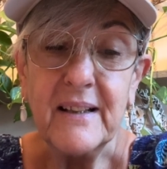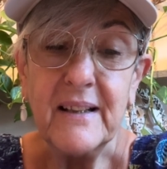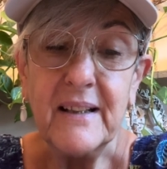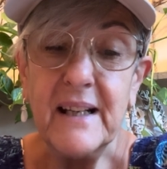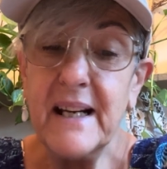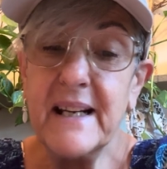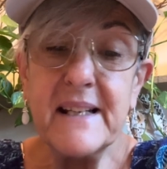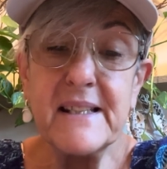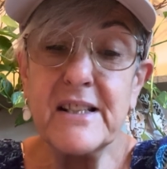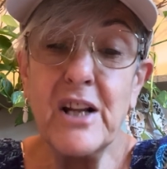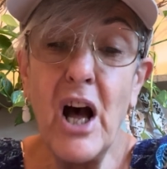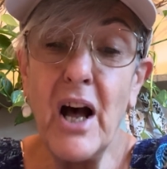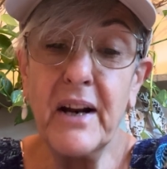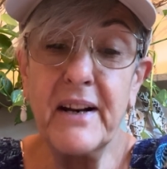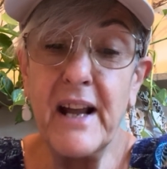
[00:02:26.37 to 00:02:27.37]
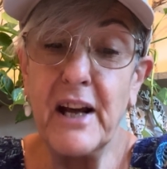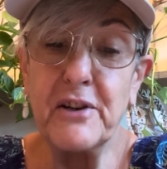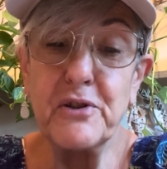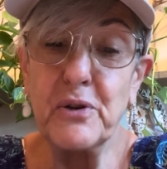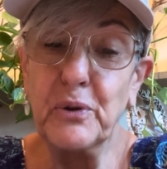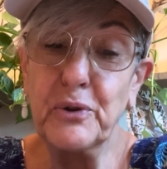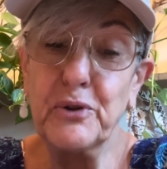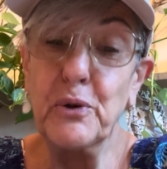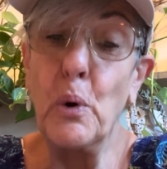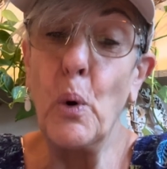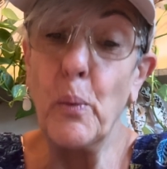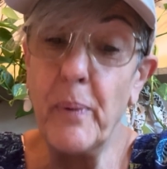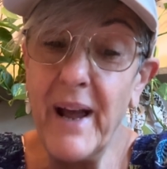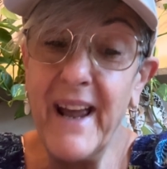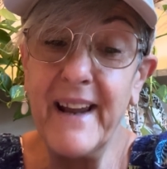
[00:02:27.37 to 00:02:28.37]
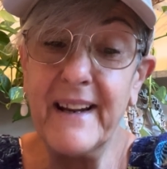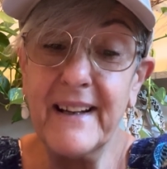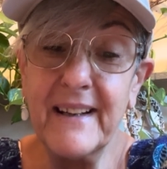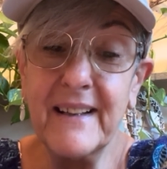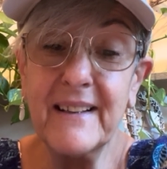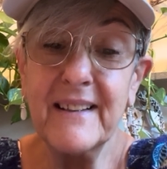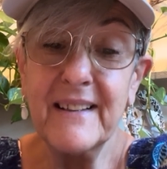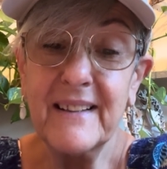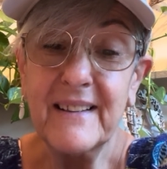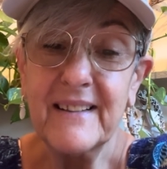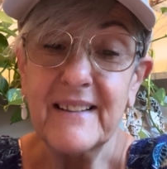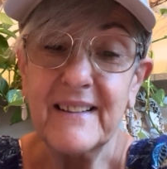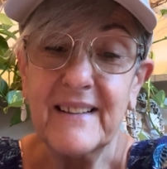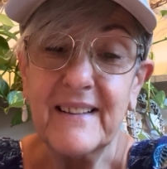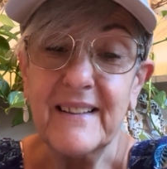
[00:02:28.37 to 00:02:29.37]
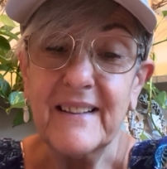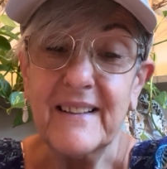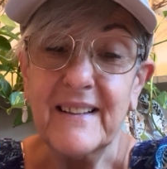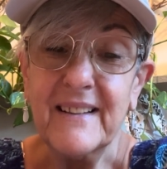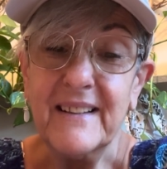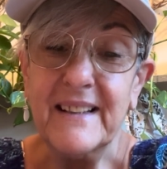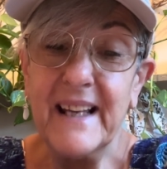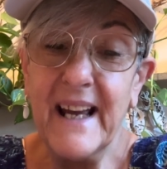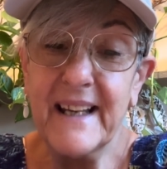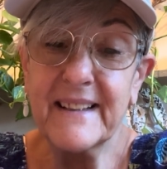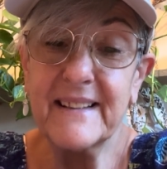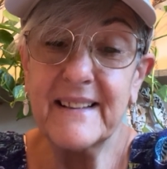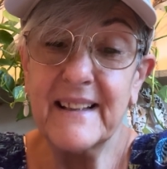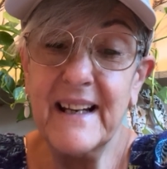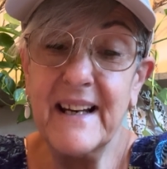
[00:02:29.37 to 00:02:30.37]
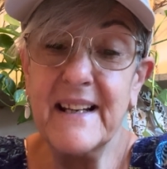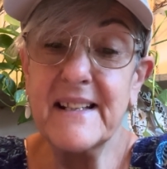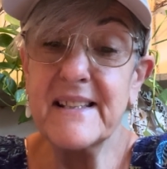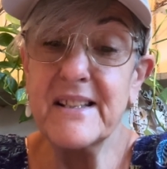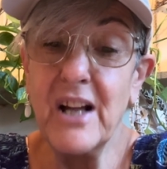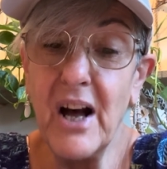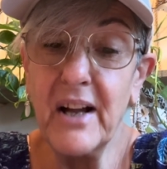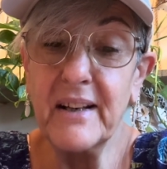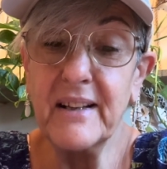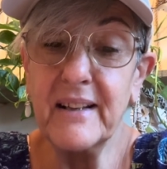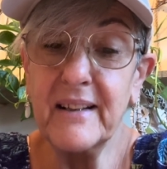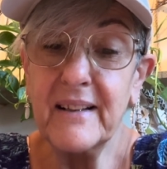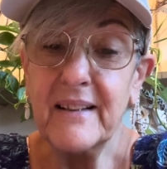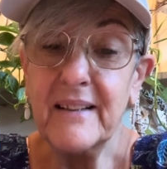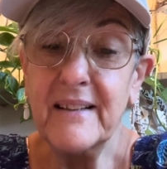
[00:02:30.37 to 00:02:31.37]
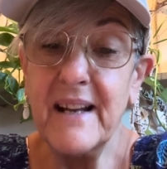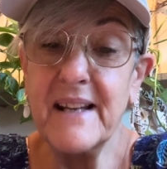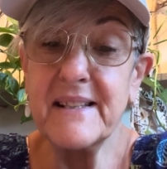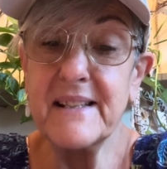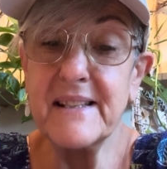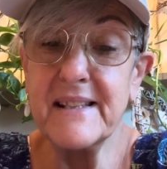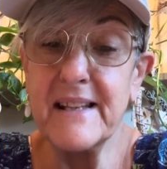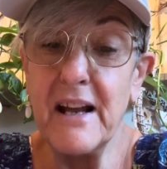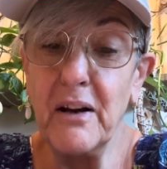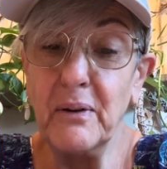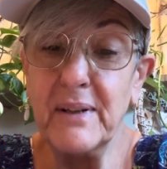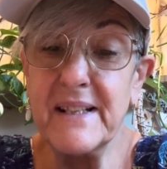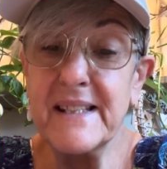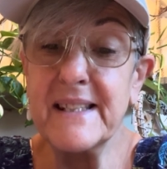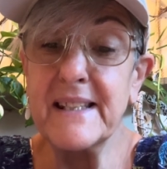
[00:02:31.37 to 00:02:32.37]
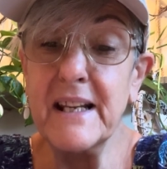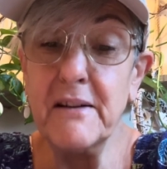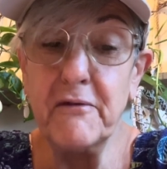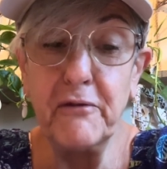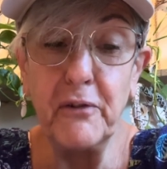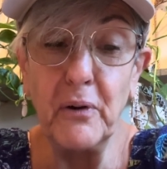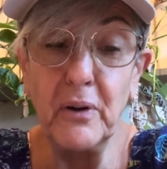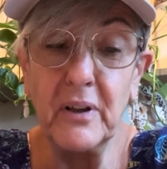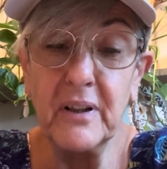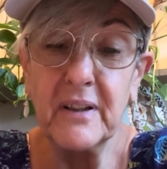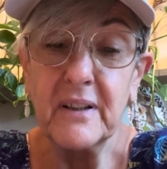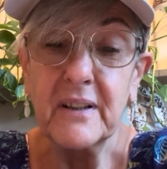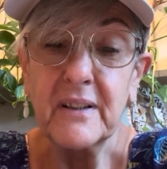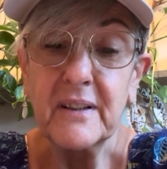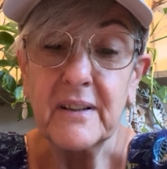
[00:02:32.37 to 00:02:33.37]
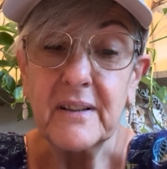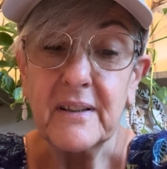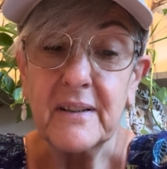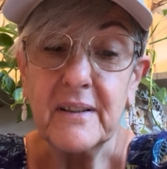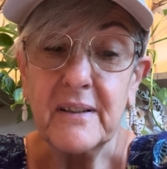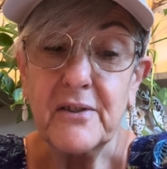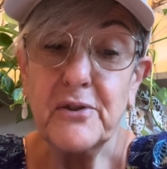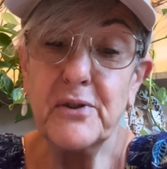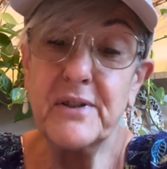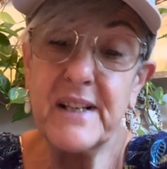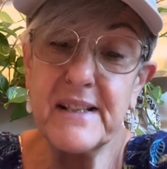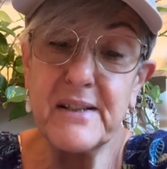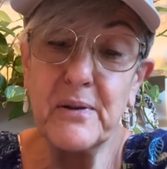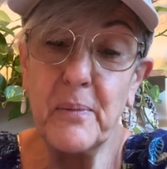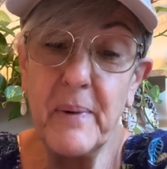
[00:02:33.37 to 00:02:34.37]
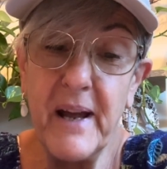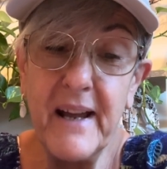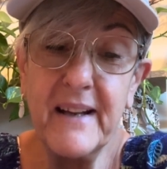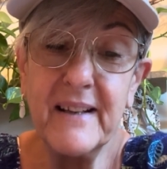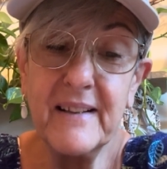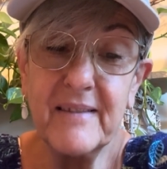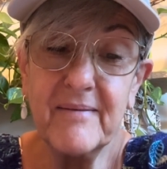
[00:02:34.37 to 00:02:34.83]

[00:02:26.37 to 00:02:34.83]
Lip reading: It is not natural to obey, yet it is not necessarily sinful to disobey.